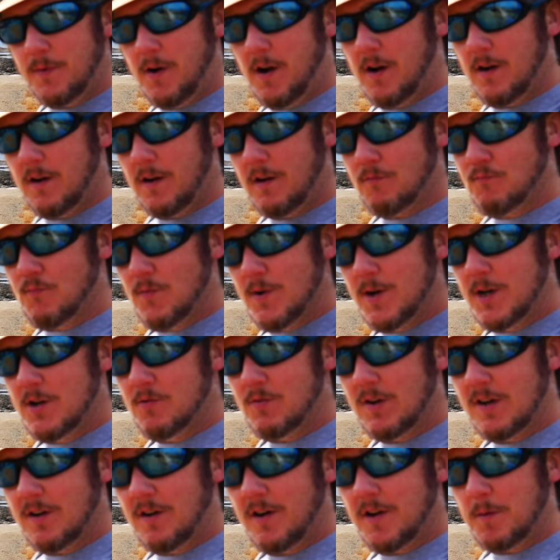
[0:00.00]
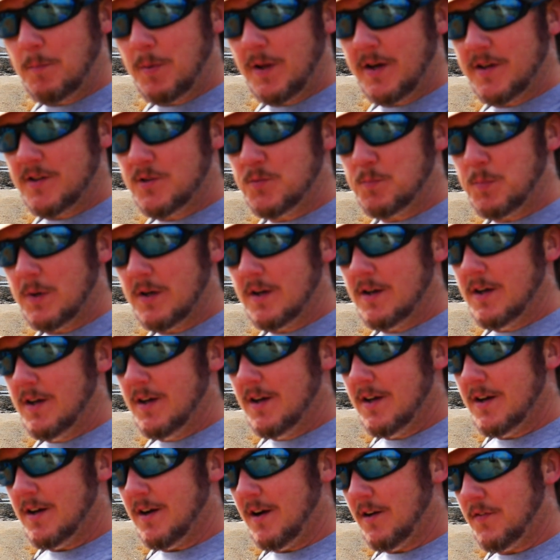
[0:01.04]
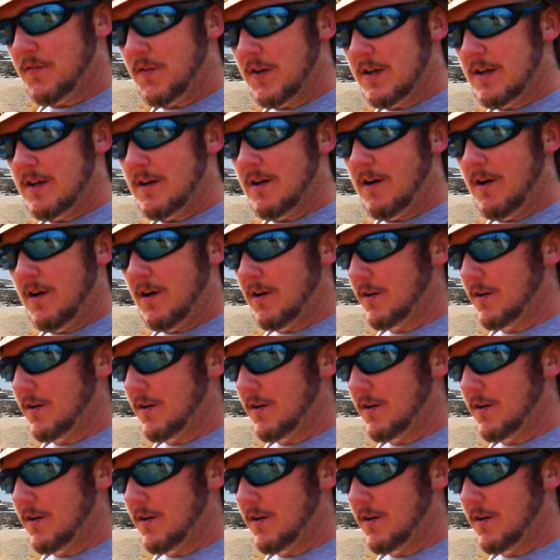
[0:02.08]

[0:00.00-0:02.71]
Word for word: I really, really like the place, but I think I